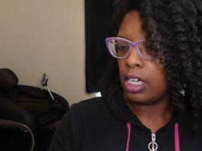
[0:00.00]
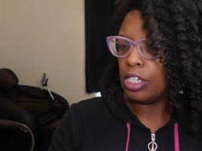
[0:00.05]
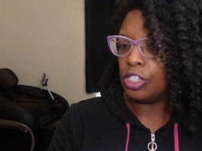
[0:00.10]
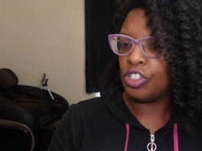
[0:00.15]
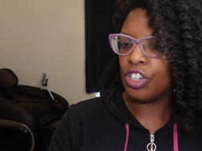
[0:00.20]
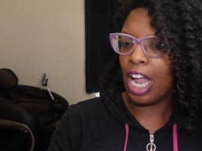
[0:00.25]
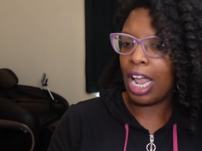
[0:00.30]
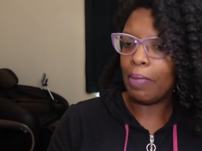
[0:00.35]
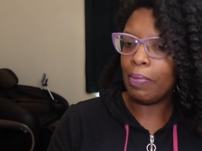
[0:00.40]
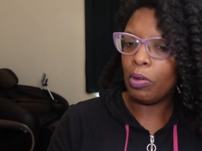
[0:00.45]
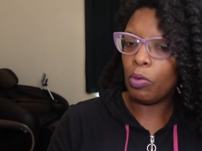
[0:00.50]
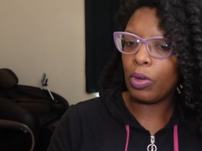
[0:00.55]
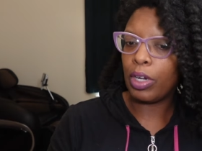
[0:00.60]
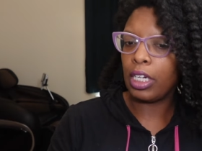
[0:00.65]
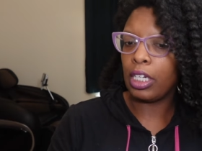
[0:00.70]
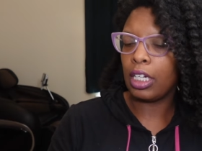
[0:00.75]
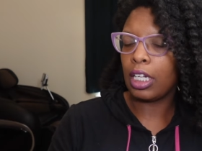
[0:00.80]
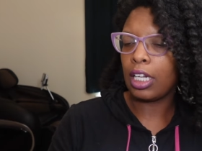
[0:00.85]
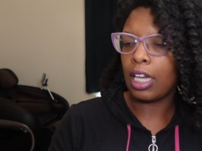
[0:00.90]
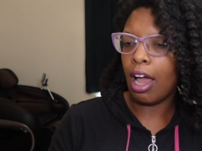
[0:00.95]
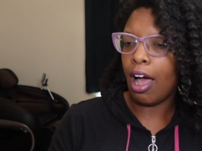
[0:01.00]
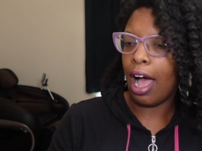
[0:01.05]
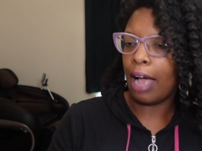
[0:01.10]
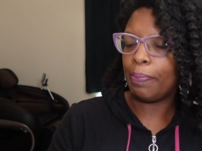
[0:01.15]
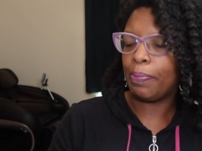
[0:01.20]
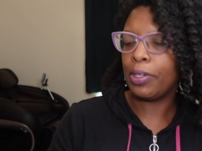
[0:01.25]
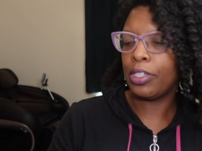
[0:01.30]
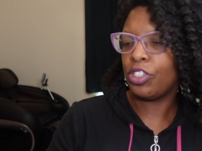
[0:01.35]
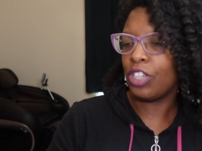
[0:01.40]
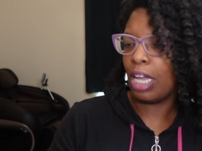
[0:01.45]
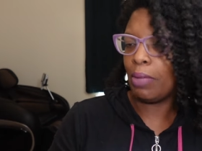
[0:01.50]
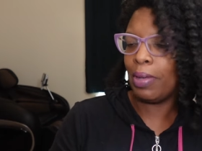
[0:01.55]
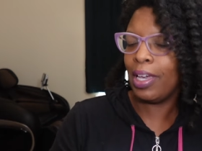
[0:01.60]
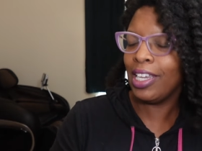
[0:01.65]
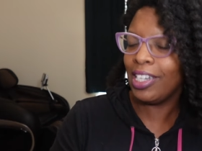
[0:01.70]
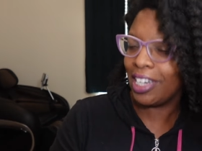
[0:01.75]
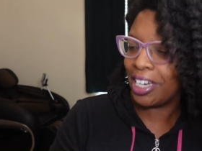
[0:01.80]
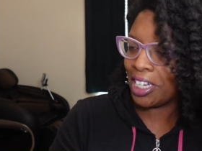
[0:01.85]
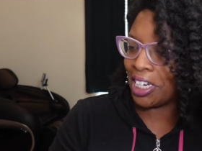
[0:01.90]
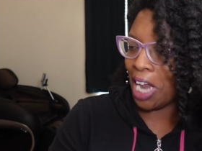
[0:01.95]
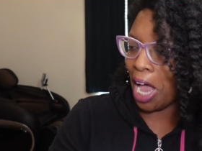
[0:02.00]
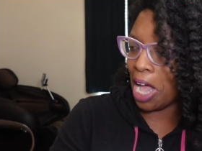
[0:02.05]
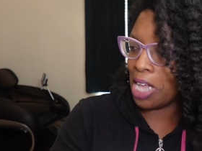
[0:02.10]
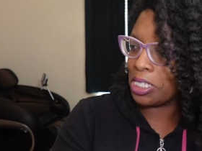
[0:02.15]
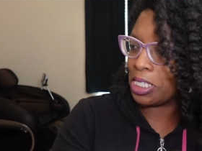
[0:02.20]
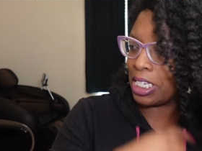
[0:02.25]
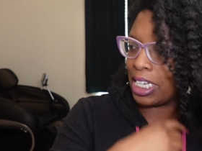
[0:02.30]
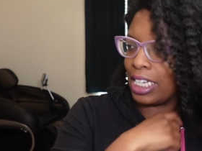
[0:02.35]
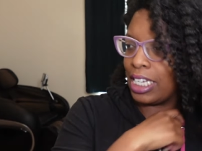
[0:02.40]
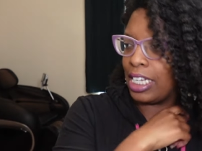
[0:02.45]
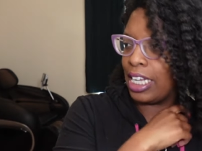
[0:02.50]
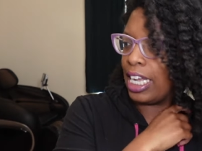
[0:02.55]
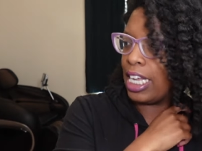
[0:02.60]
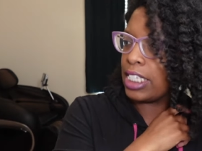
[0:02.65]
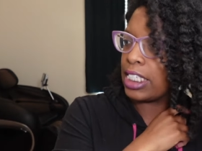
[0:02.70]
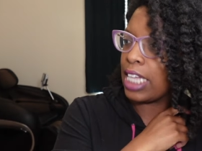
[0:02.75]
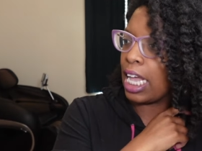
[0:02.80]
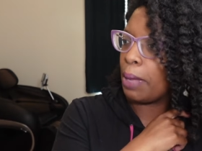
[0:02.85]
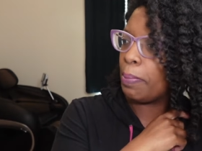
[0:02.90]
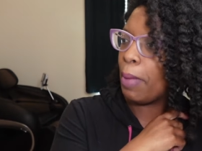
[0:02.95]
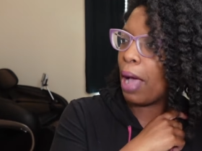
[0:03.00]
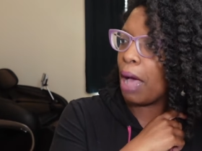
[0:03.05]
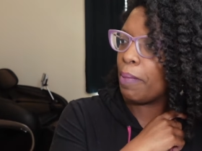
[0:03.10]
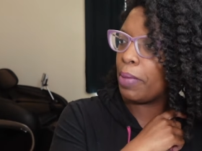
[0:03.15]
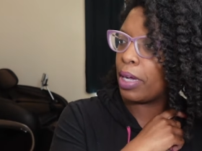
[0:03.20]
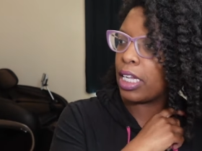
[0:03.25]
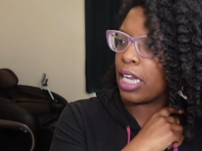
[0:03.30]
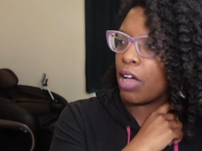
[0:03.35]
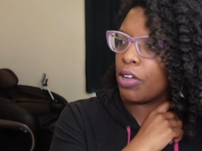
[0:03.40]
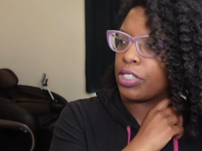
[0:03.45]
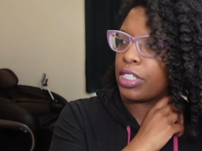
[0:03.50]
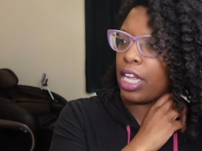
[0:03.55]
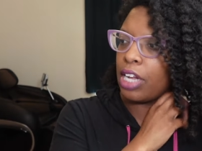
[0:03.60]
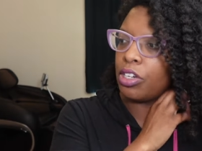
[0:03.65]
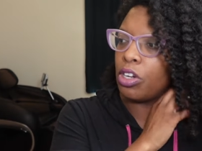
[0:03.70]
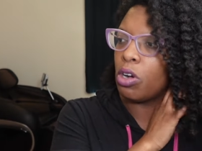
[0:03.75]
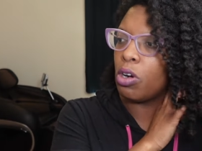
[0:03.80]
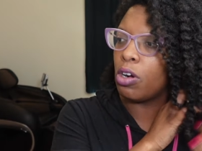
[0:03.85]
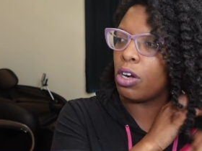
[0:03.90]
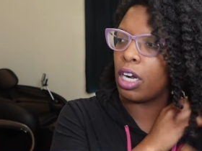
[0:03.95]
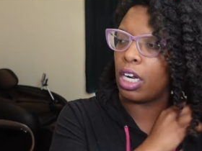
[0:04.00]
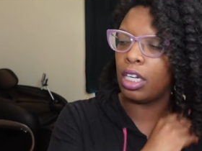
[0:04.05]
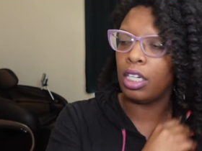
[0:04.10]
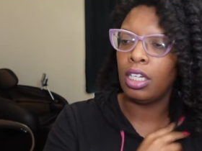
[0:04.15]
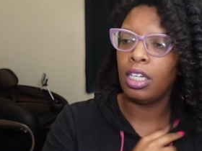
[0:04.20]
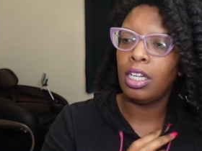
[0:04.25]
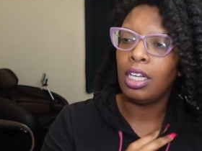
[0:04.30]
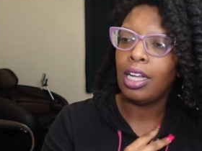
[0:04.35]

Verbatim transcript: JB went in the closet. I put JB in the closet. and he's like, Mama, close that door.